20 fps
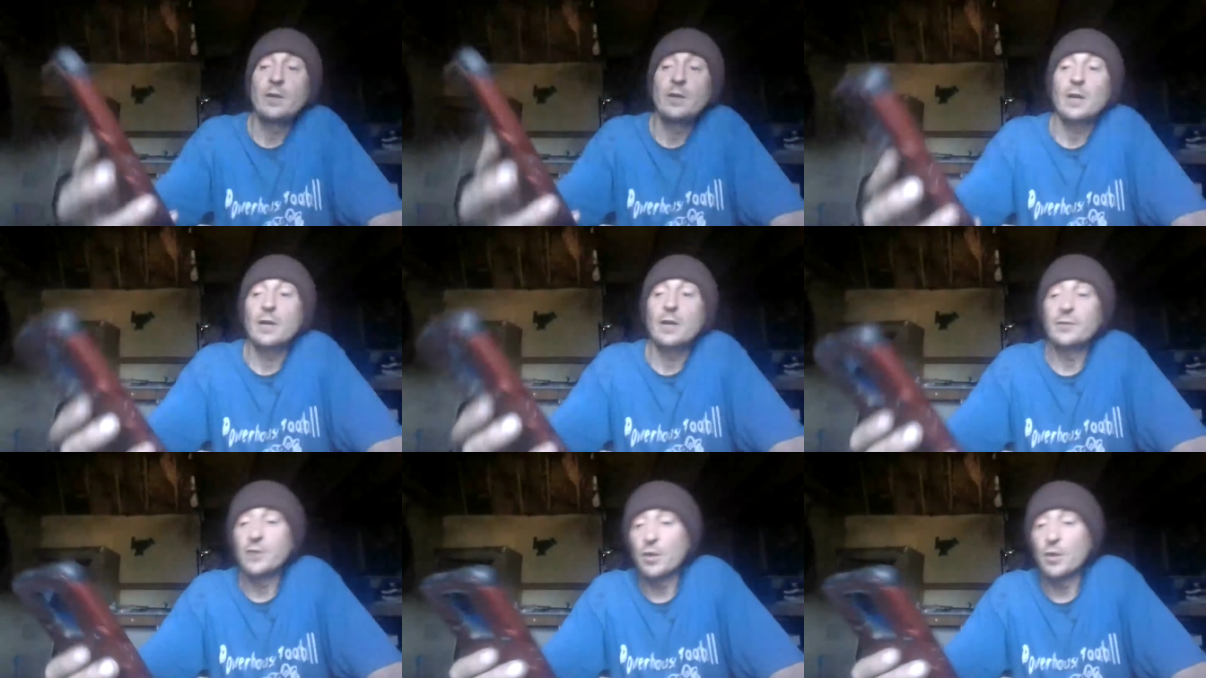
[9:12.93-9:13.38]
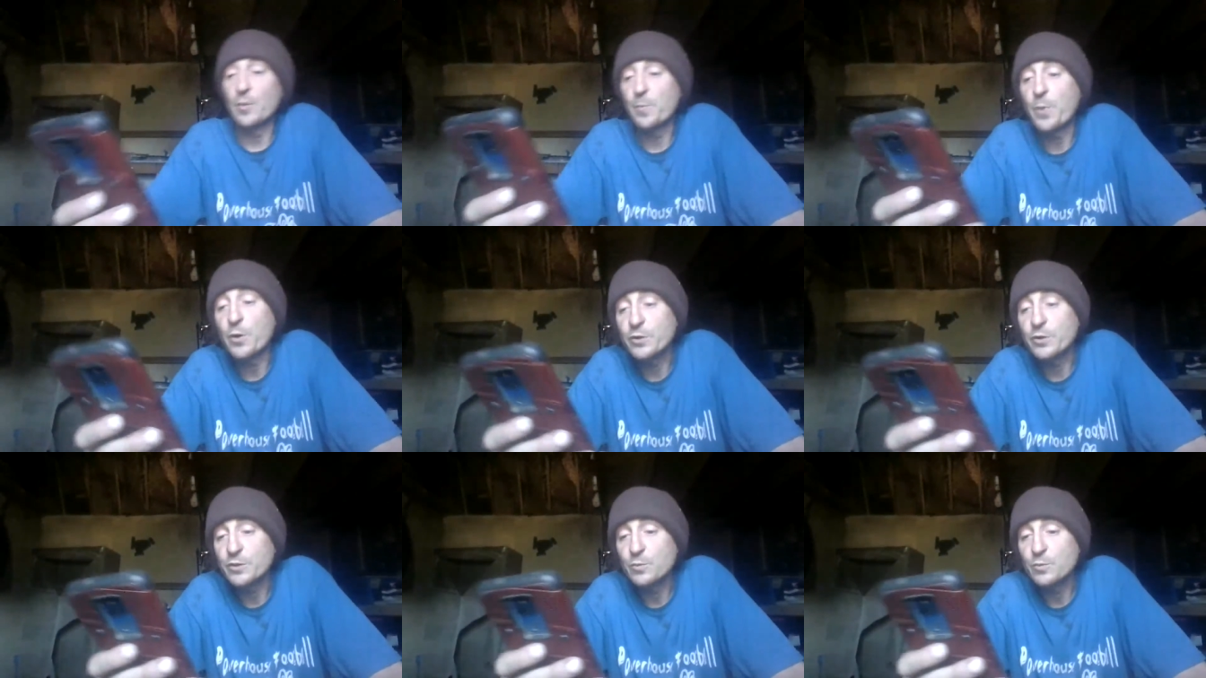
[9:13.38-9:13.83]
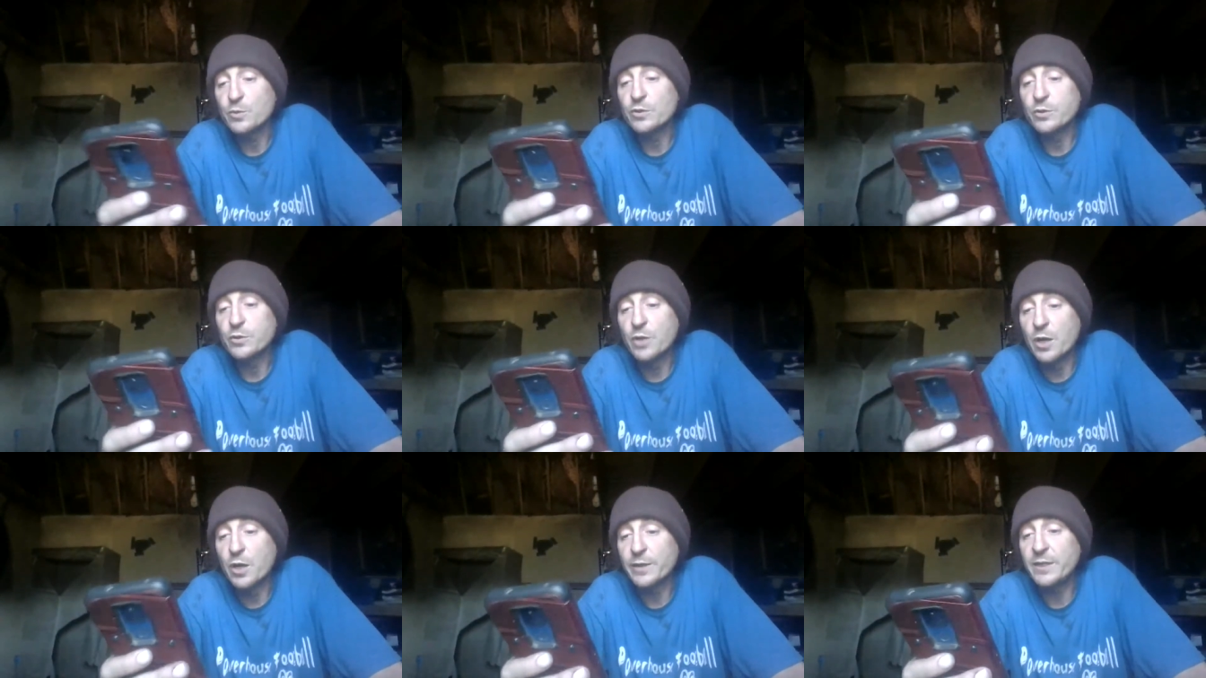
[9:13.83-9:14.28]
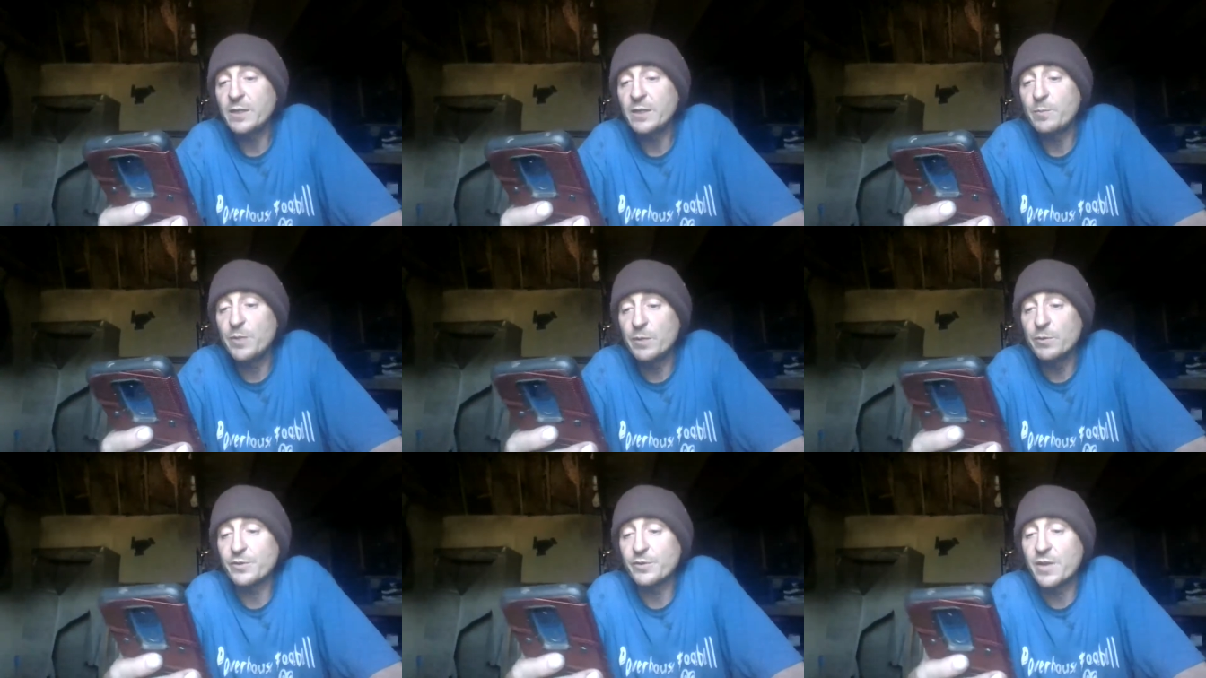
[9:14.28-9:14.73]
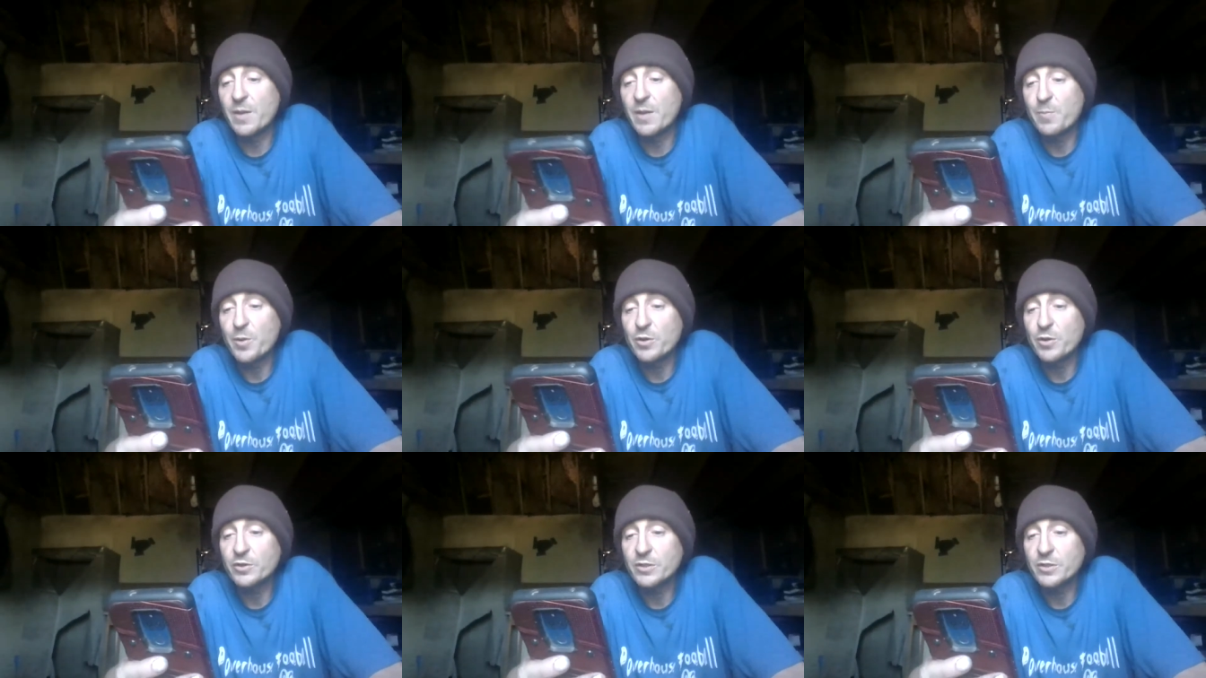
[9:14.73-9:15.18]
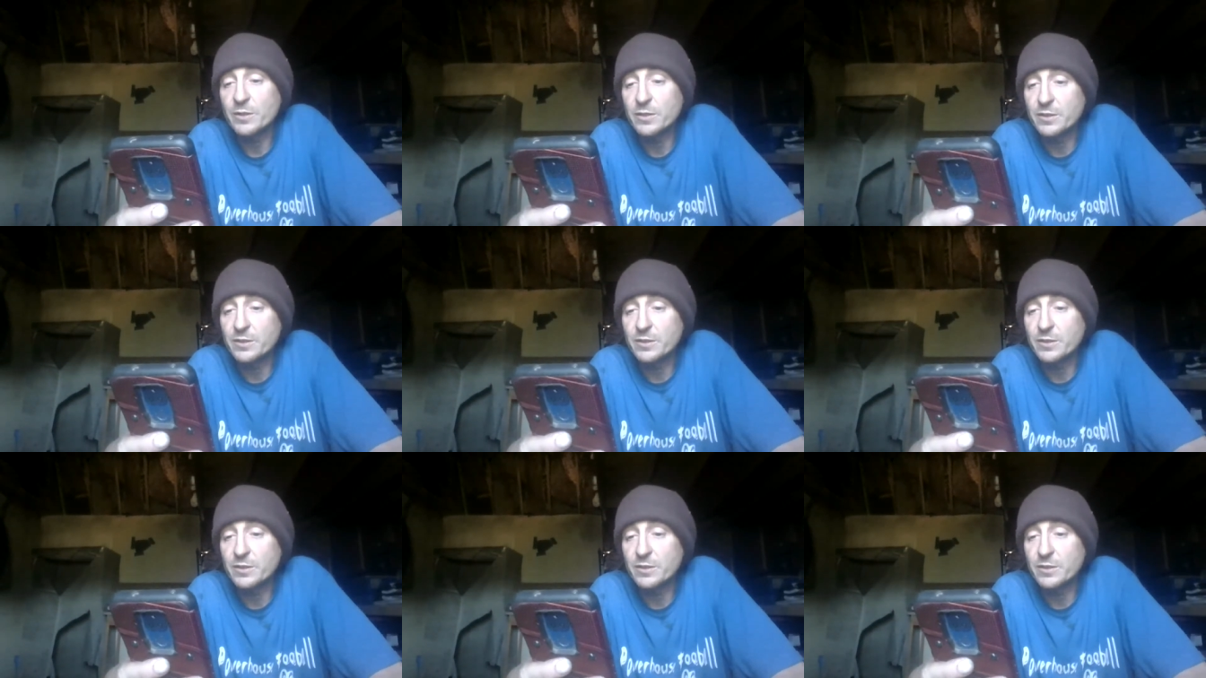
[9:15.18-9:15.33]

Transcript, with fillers: and the other person was lucky to be with that person